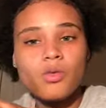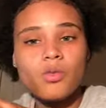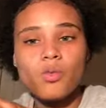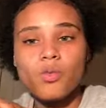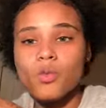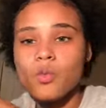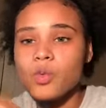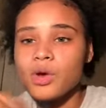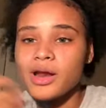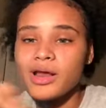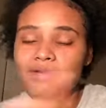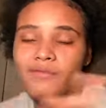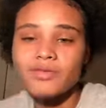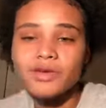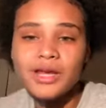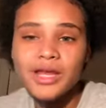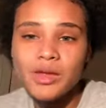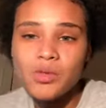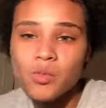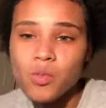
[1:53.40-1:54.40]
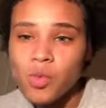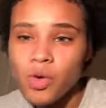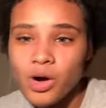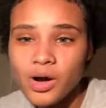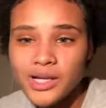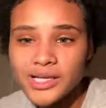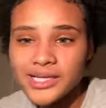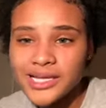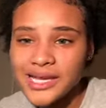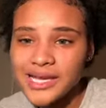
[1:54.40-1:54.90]
whatever they
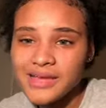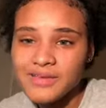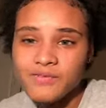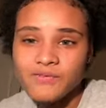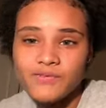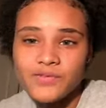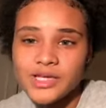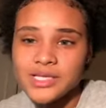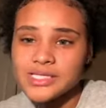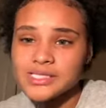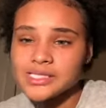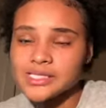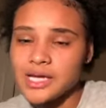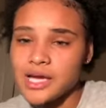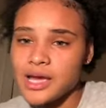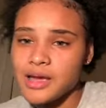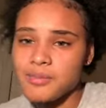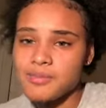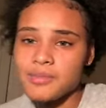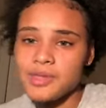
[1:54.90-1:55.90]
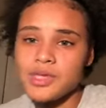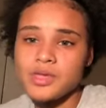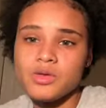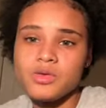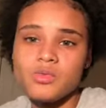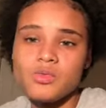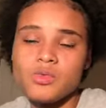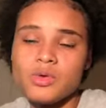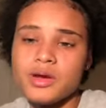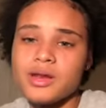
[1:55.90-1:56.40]
want. They can FaceTime me,
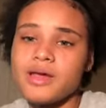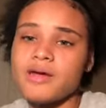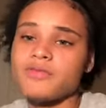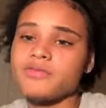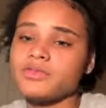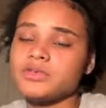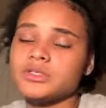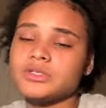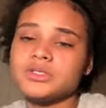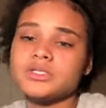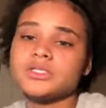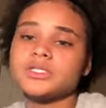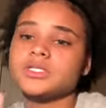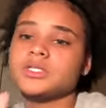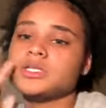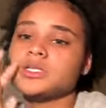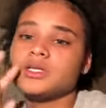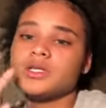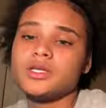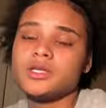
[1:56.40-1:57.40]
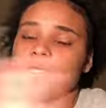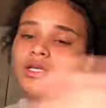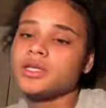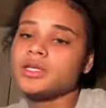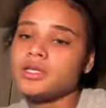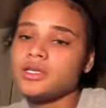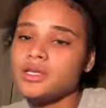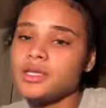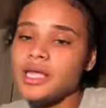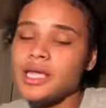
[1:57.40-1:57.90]
whatever
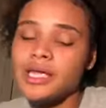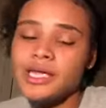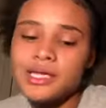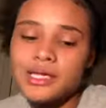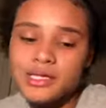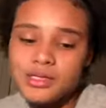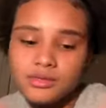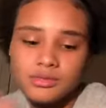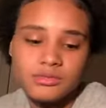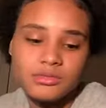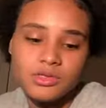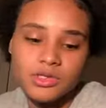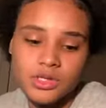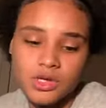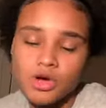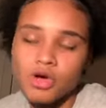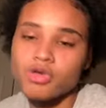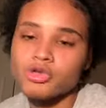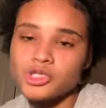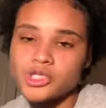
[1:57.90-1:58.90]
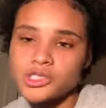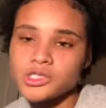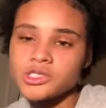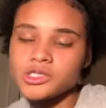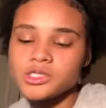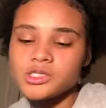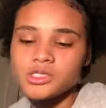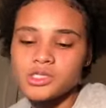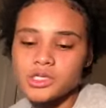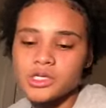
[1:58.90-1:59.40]
they,
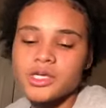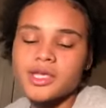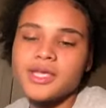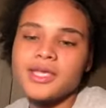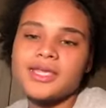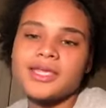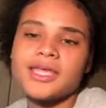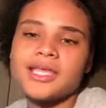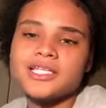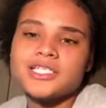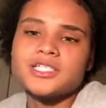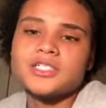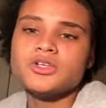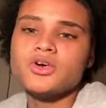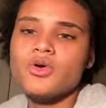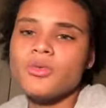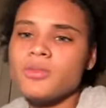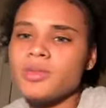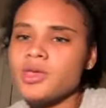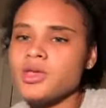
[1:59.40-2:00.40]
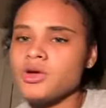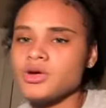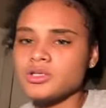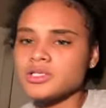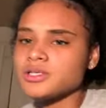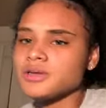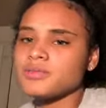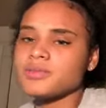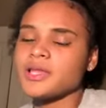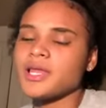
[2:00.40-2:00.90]
just to get to know me or
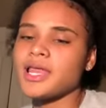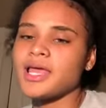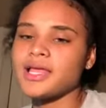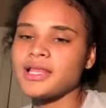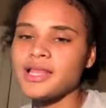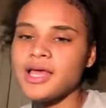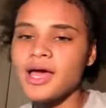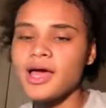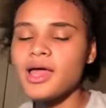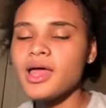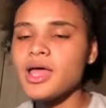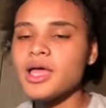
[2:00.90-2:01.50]
something like that.